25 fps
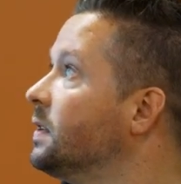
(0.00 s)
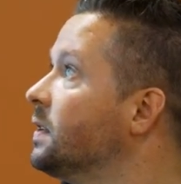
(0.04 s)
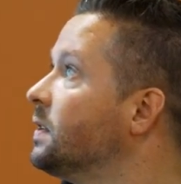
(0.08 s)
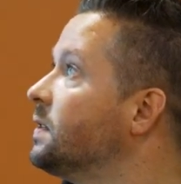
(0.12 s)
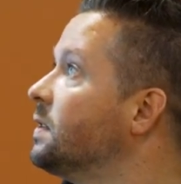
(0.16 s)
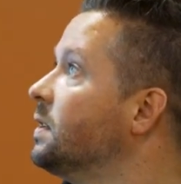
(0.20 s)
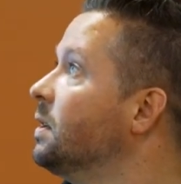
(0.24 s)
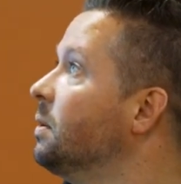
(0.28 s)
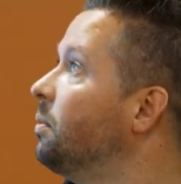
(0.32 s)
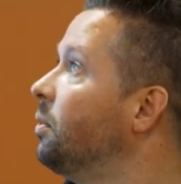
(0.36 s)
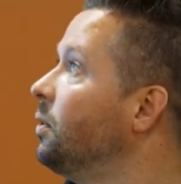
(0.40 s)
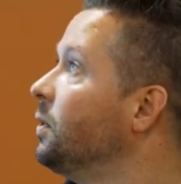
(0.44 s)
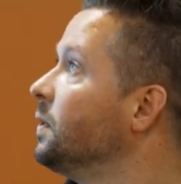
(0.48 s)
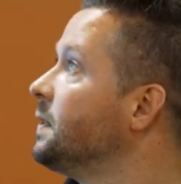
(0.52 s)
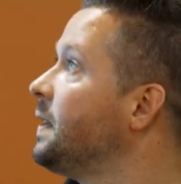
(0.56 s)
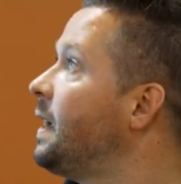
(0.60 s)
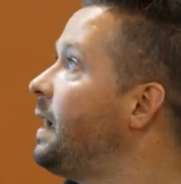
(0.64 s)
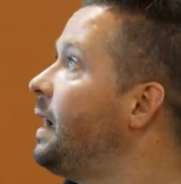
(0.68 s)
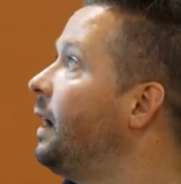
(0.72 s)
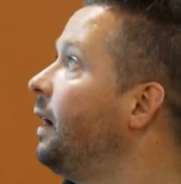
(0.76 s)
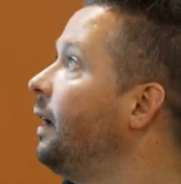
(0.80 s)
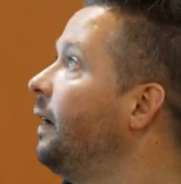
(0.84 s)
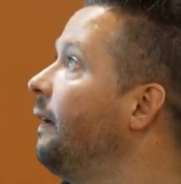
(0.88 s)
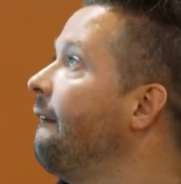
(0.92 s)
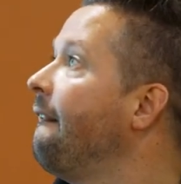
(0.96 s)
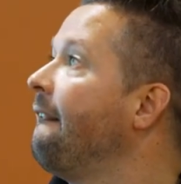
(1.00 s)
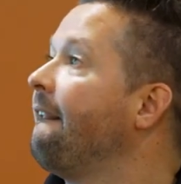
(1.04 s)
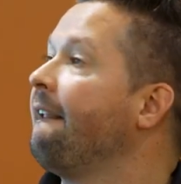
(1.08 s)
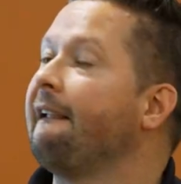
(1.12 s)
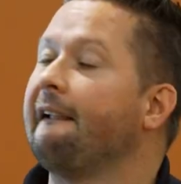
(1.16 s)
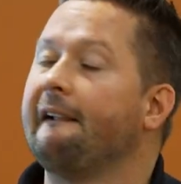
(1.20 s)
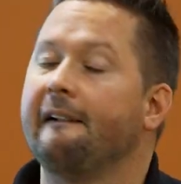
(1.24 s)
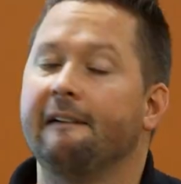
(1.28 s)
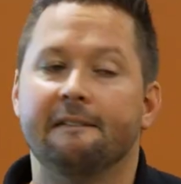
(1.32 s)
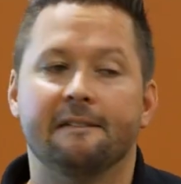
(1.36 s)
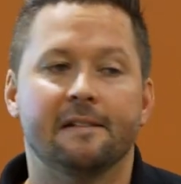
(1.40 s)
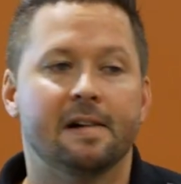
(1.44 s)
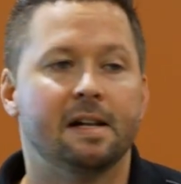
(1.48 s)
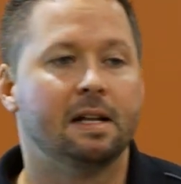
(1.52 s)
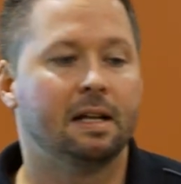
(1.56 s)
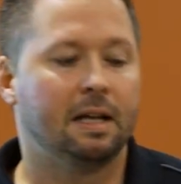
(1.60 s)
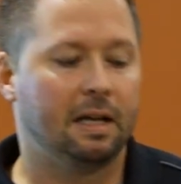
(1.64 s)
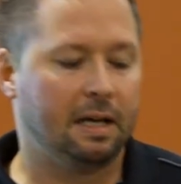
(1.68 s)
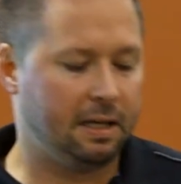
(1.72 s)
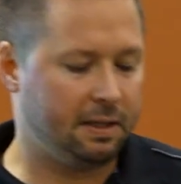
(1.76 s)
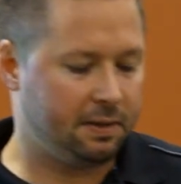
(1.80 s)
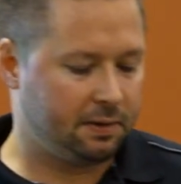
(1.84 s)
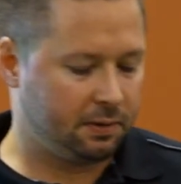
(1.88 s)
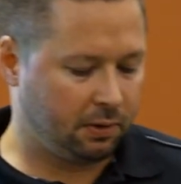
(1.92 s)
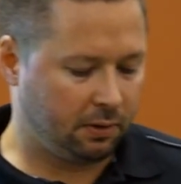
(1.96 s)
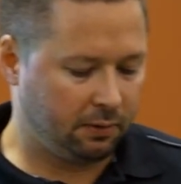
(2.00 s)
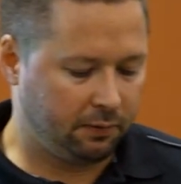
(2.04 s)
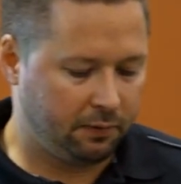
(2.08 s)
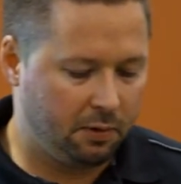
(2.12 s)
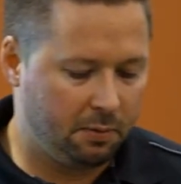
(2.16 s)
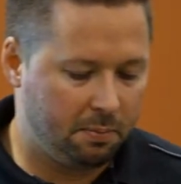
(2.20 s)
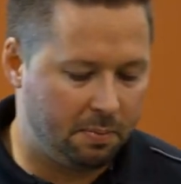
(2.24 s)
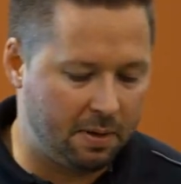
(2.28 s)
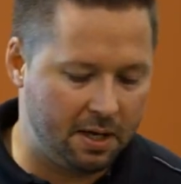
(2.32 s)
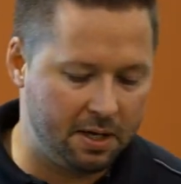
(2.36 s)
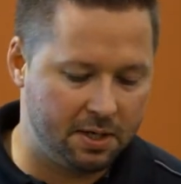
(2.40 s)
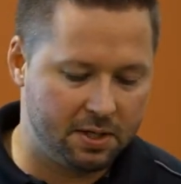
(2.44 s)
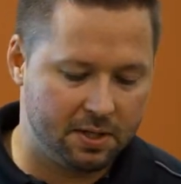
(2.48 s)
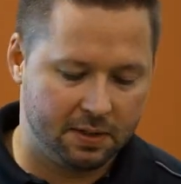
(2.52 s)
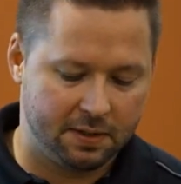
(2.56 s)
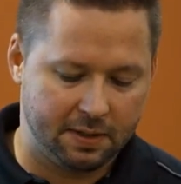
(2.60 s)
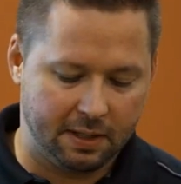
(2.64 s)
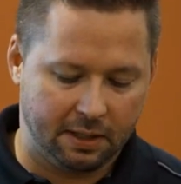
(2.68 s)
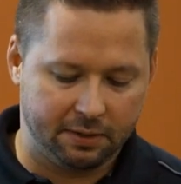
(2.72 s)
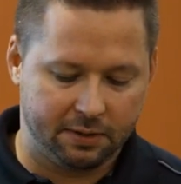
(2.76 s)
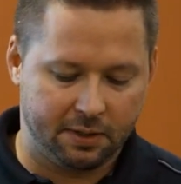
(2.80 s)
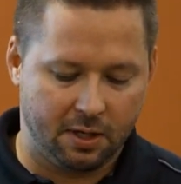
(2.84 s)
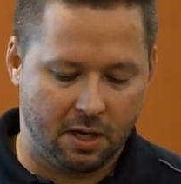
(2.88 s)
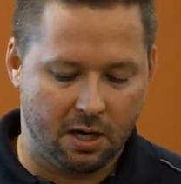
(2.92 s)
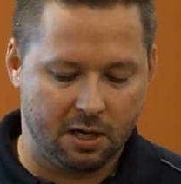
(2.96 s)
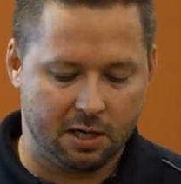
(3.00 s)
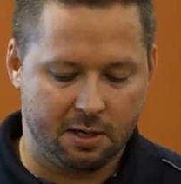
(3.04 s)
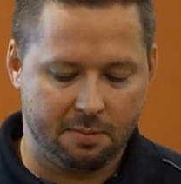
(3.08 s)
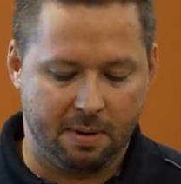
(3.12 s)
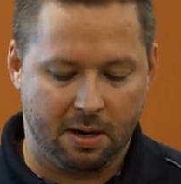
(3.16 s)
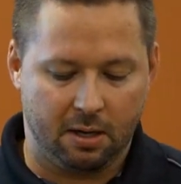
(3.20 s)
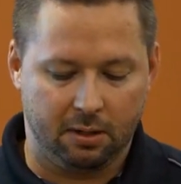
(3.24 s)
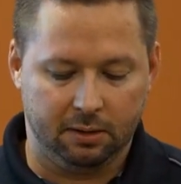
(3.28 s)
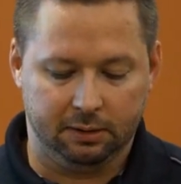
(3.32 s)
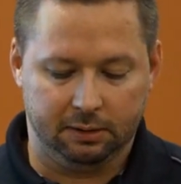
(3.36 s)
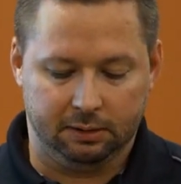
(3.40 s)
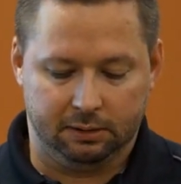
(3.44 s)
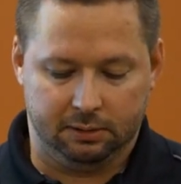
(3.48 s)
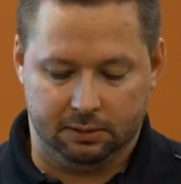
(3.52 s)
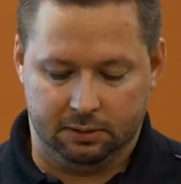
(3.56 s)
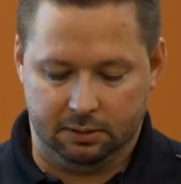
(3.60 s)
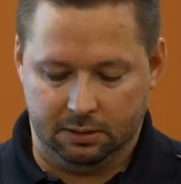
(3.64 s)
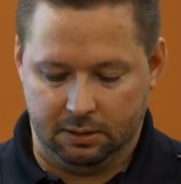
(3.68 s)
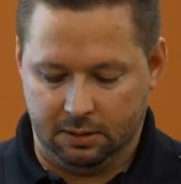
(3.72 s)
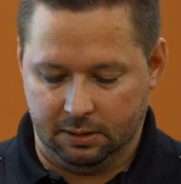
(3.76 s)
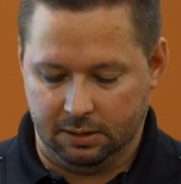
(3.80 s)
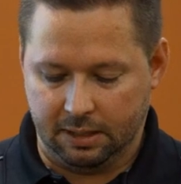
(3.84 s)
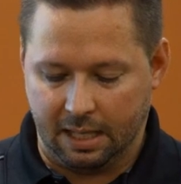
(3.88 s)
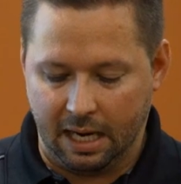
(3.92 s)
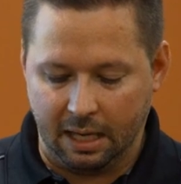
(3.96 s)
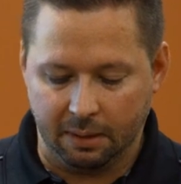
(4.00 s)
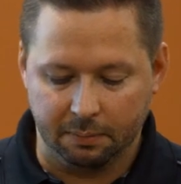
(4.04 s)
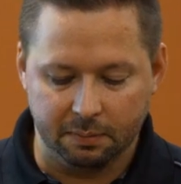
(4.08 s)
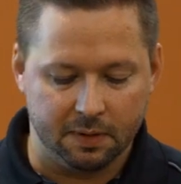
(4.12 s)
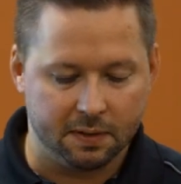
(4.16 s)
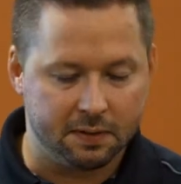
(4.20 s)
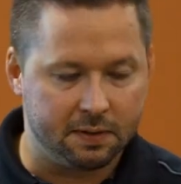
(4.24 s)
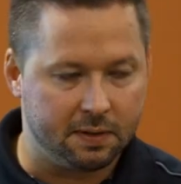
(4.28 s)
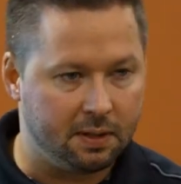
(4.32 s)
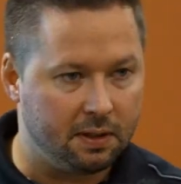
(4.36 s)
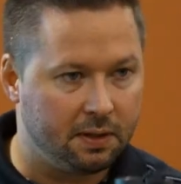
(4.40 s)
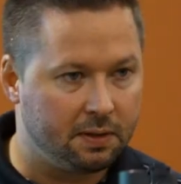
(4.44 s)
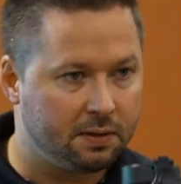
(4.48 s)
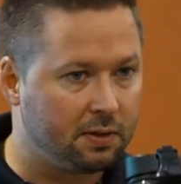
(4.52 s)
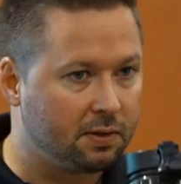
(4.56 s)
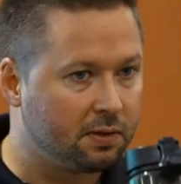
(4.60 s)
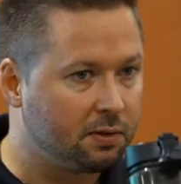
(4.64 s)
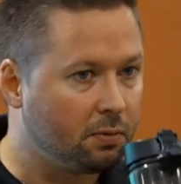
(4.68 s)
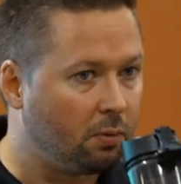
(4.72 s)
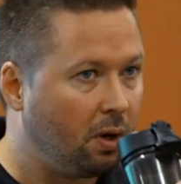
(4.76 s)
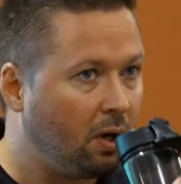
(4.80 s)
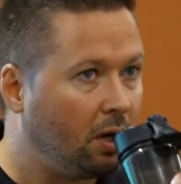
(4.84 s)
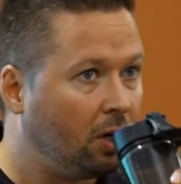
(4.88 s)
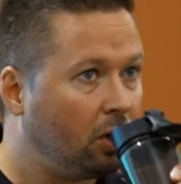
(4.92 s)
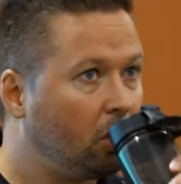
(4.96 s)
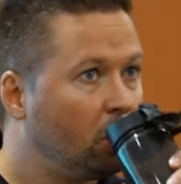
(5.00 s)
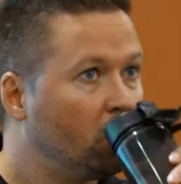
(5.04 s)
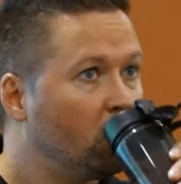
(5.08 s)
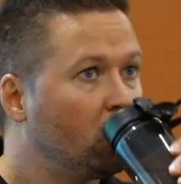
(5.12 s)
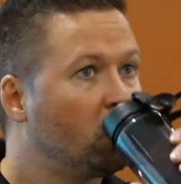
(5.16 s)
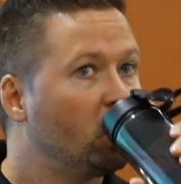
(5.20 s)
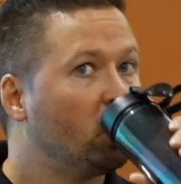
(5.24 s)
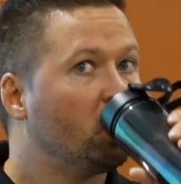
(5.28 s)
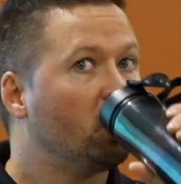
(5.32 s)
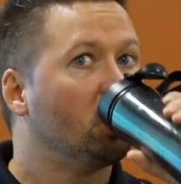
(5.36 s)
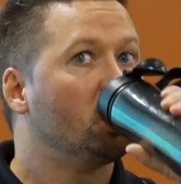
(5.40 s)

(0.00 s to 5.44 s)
as simple as that. I told a few patients I'll talk about Lyme disease as well.